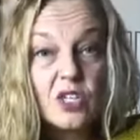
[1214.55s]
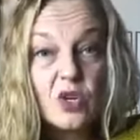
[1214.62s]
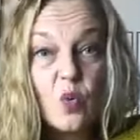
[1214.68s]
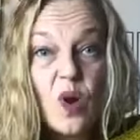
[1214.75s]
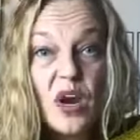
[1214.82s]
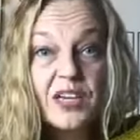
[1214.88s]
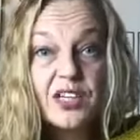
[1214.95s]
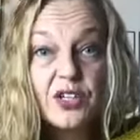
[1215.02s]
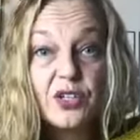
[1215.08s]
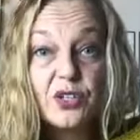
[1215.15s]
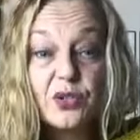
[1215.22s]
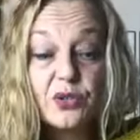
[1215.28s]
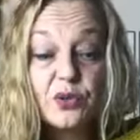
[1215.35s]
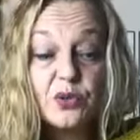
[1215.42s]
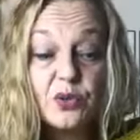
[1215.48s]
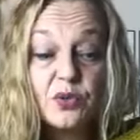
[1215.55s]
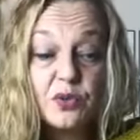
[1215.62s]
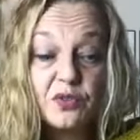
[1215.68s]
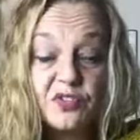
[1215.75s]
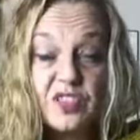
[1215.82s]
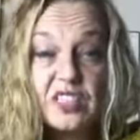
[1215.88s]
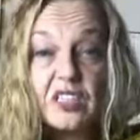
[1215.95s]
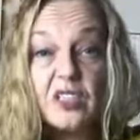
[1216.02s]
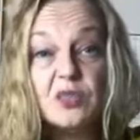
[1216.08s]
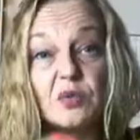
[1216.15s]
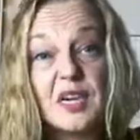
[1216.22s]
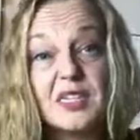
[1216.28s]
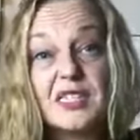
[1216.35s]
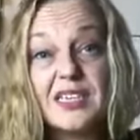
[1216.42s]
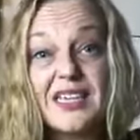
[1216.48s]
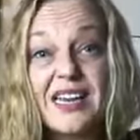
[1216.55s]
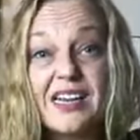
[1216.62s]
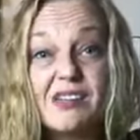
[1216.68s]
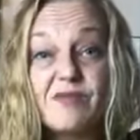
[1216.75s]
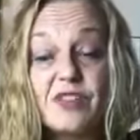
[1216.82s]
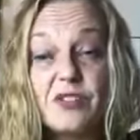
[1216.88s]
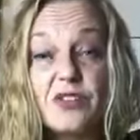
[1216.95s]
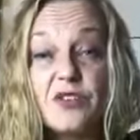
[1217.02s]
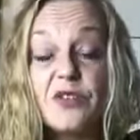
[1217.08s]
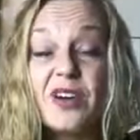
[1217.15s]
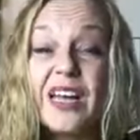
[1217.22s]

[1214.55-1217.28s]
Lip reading: what you feel resonated with you.